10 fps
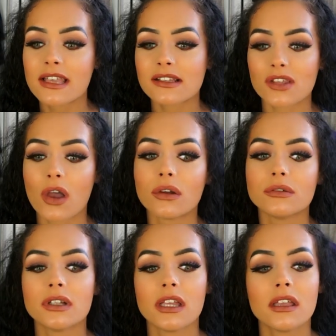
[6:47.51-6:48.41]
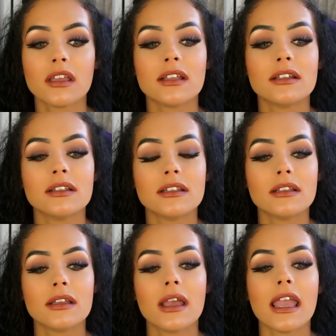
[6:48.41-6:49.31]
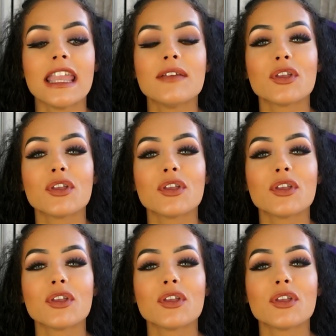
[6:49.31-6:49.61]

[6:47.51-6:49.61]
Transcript: So either